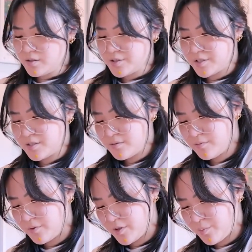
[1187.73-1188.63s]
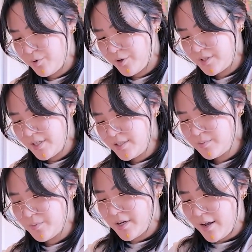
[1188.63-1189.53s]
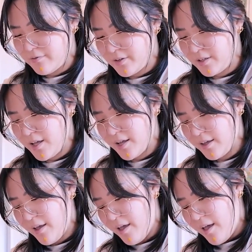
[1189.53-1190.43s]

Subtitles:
just with the process, but I feel like